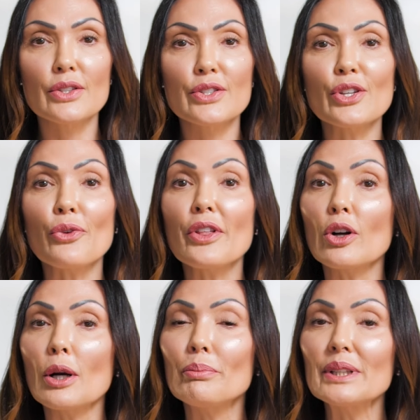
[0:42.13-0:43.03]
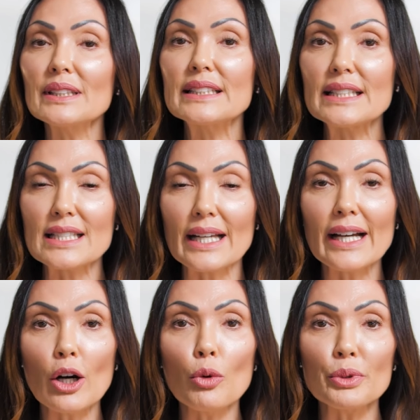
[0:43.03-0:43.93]
So their ability to
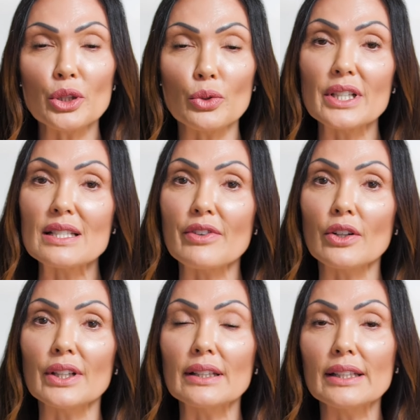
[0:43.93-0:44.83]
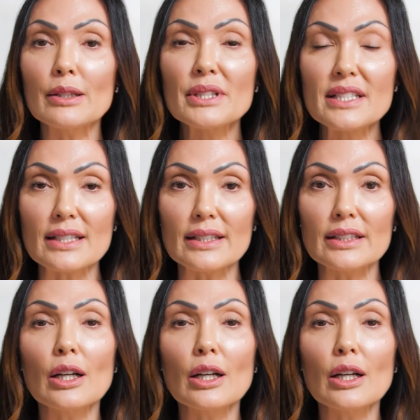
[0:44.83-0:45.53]
help you is very limited